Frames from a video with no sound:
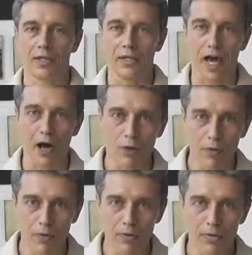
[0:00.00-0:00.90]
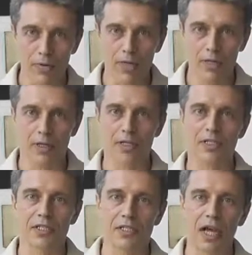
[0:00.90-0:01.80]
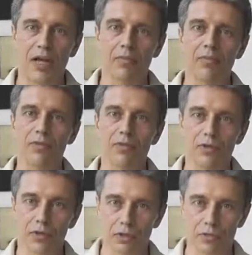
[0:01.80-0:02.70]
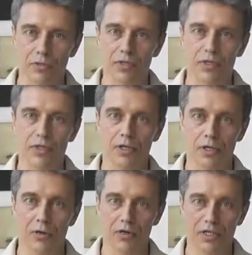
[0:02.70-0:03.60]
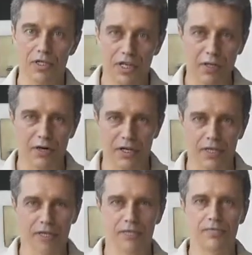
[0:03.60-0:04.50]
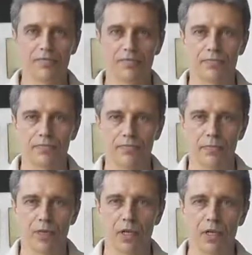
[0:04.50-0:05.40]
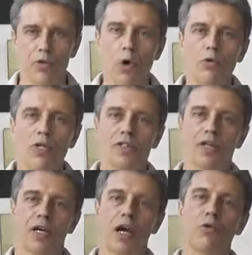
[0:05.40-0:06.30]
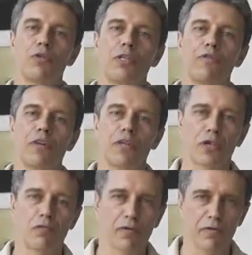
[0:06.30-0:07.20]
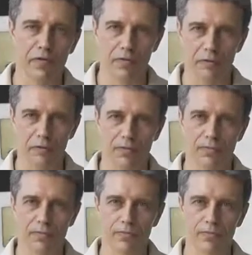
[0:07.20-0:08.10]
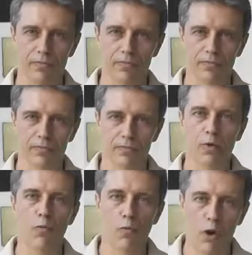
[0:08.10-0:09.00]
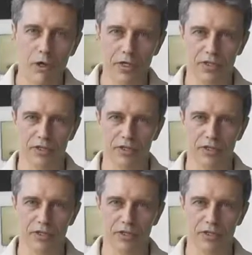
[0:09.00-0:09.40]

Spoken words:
now it's time to use your discoveries. Notice how different you will feel. Work on it.